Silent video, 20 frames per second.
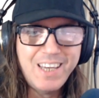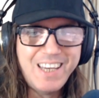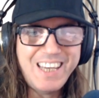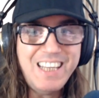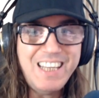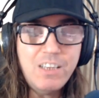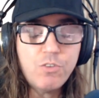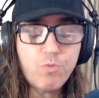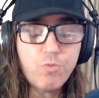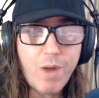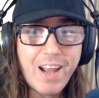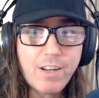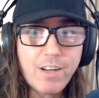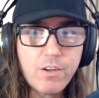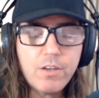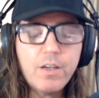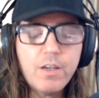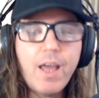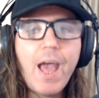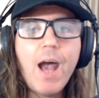in the
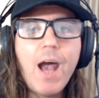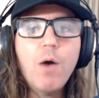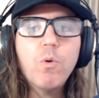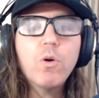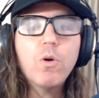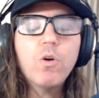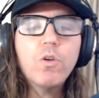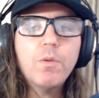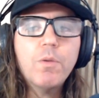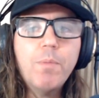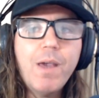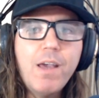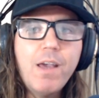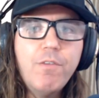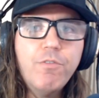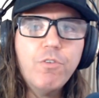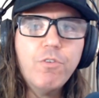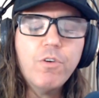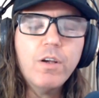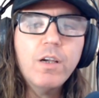record how we're going to pay
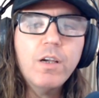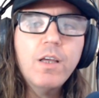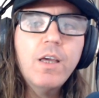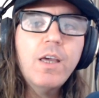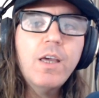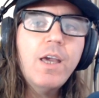for it.